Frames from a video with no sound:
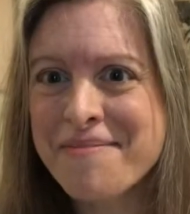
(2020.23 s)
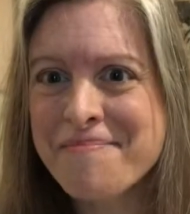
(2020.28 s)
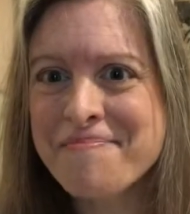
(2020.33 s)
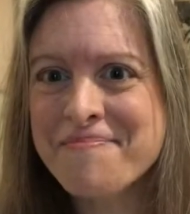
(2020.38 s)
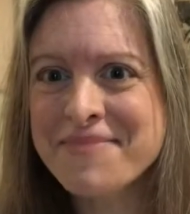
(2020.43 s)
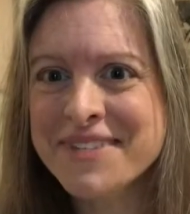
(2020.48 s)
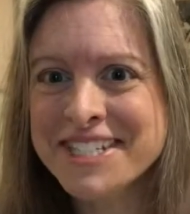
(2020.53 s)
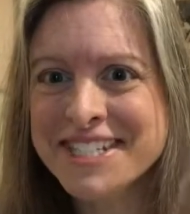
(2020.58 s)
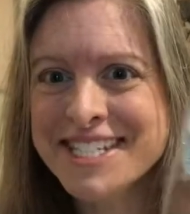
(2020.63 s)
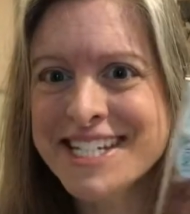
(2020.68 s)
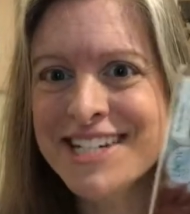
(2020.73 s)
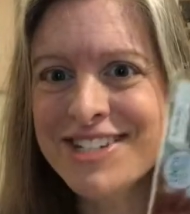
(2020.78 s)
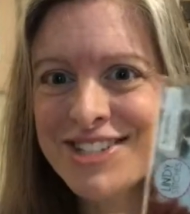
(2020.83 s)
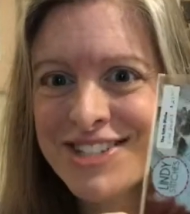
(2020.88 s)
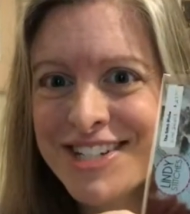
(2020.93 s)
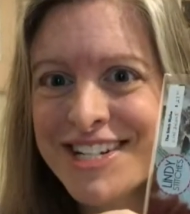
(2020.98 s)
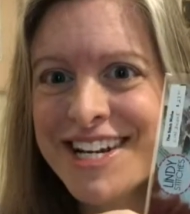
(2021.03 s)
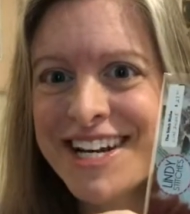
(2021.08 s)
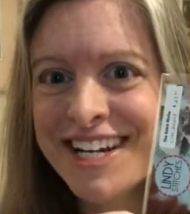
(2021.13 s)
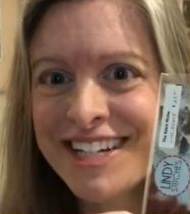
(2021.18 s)
Stitch
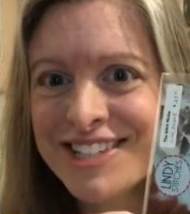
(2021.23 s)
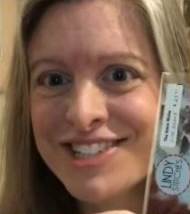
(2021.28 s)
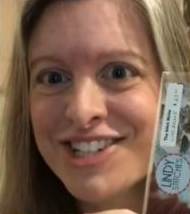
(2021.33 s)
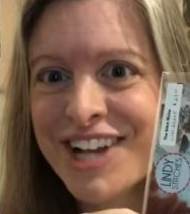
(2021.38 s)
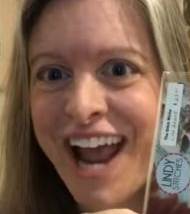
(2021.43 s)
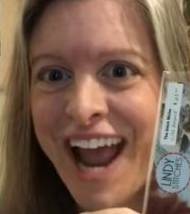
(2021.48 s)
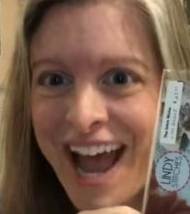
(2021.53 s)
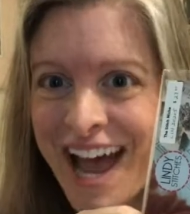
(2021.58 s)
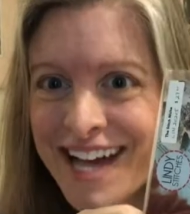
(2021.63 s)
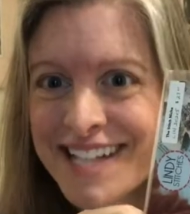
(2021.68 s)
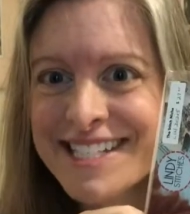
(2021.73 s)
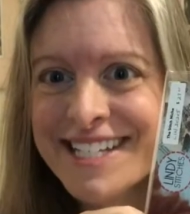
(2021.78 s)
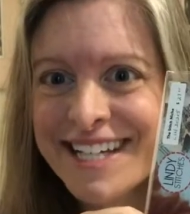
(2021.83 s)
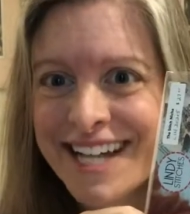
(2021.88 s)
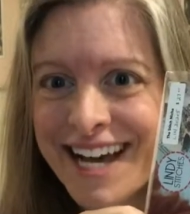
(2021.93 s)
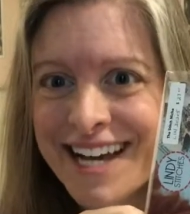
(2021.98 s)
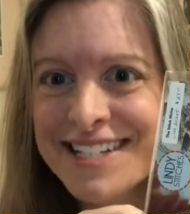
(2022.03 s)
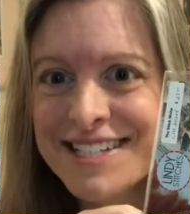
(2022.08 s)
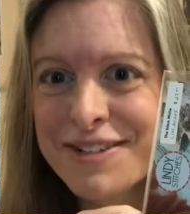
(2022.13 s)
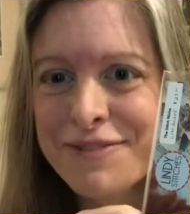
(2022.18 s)
Niche has it
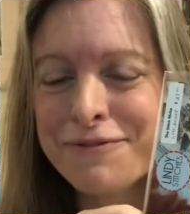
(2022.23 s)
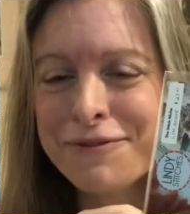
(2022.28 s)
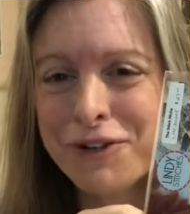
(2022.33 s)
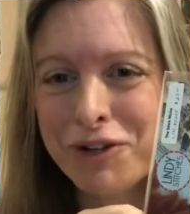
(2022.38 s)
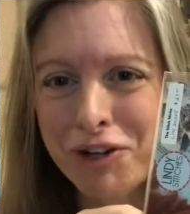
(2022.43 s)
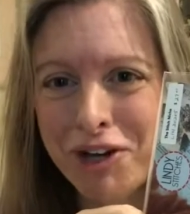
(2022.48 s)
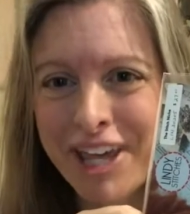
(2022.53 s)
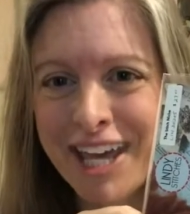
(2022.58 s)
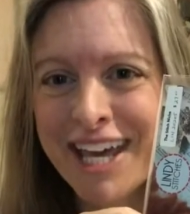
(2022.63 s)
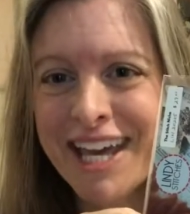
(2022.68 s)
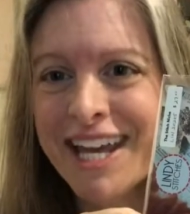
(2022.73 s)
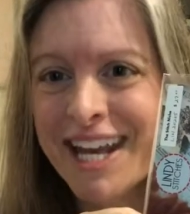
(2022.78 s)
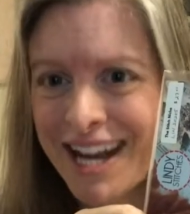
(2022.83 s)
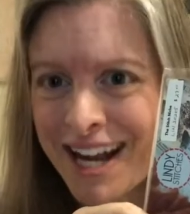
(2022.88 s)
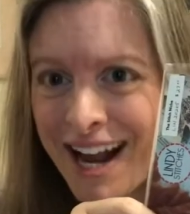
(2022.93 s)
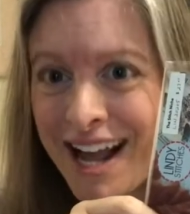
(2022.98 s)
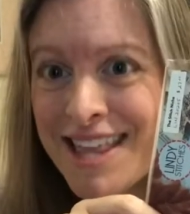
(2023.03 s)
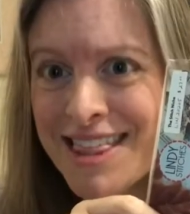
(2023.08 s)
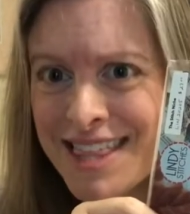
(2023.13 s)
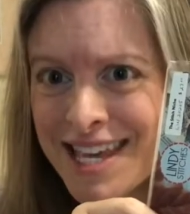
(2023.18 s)
as a full kit, and
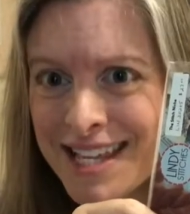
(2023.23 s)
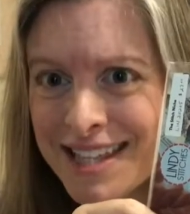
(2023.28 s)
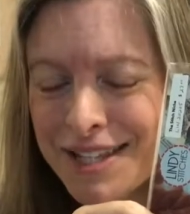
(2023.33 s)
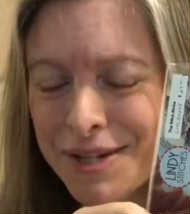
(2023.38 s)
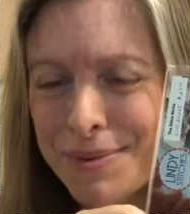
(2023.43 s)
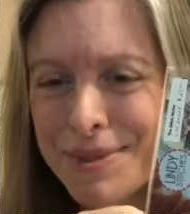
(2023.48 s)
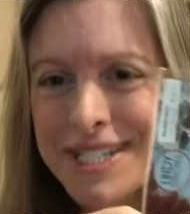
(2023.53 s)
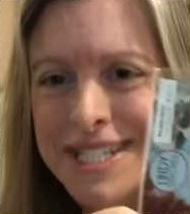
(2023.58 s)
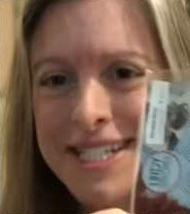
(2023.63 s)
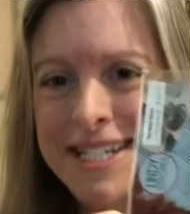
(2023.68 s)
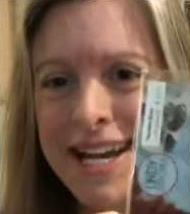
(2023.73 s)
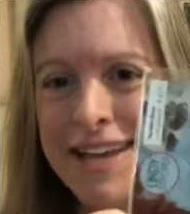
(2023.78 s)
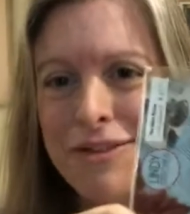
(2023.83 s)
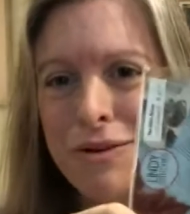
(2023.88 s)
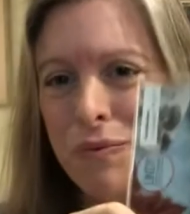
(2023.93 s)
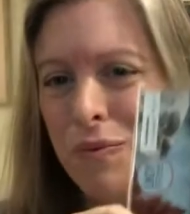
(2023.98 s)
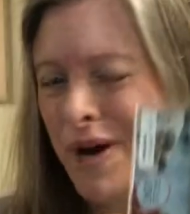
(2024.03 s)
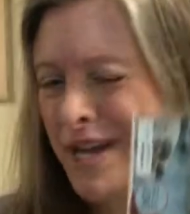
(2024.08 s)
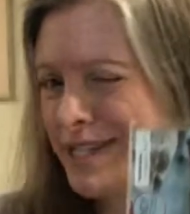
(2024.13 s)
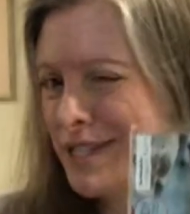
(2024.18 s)
I think there was another
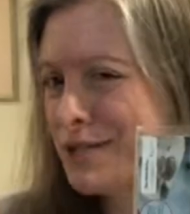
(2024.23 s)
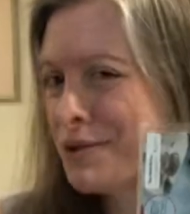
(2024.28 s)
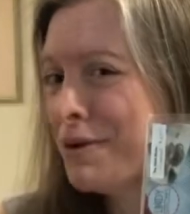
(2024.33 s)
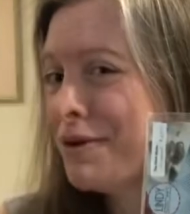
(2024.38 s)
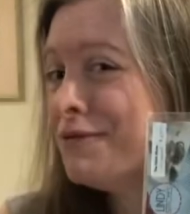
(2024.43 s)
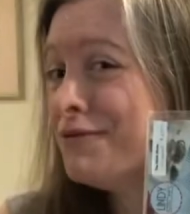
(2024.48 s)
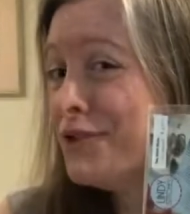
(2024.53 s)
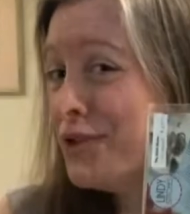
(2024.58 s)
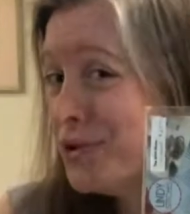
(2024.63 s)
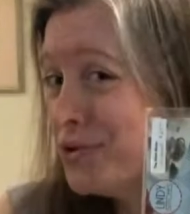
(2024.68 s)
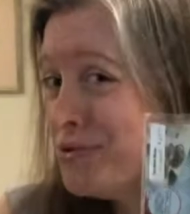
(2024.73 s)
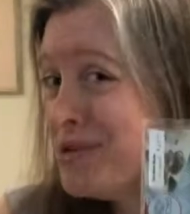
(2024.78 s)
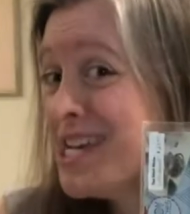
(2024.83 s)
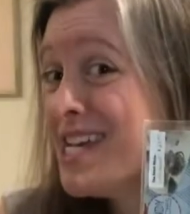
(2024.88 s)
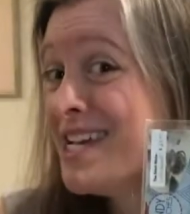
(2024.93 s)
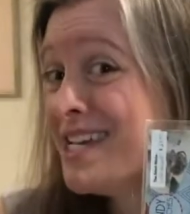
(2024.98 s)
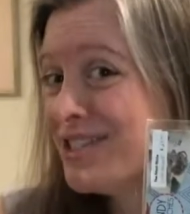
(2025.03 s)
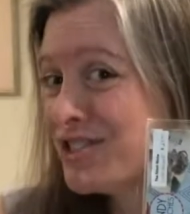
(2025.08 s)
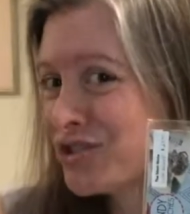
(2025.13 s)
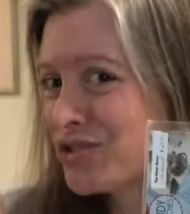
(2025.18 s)
one. So if you
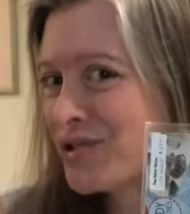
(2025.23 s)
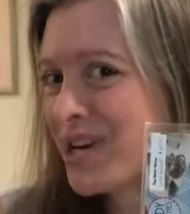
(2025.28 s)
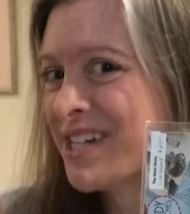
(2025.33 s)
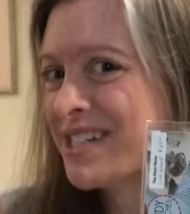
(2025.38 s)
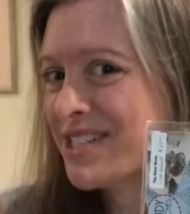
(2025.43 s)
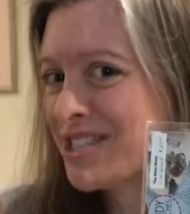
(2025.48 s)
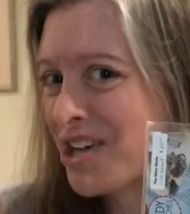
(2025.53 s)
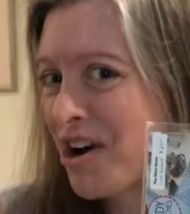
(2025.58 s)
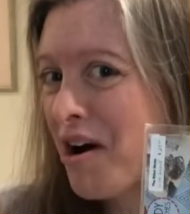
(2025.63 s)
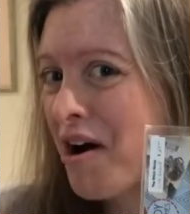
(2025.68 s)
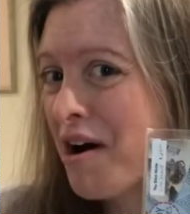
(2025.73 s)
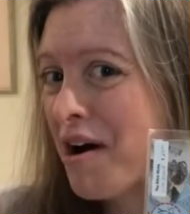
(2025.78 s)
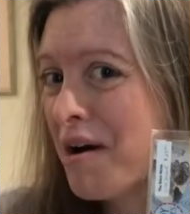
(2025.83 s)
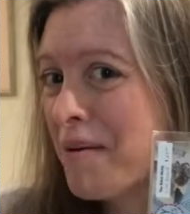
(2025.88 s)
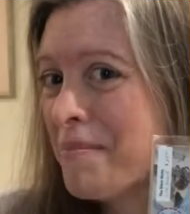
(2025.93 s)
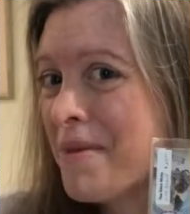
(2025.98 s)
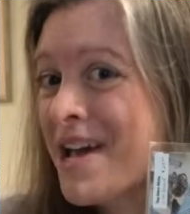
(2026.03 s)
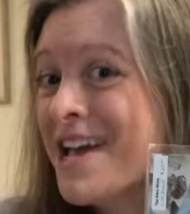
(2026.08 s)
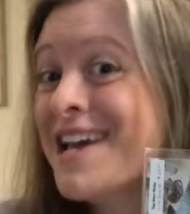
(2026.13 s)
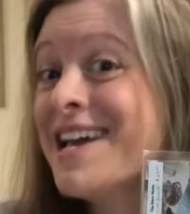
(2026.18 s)
need Strut and
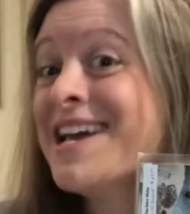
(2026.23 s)
Tom,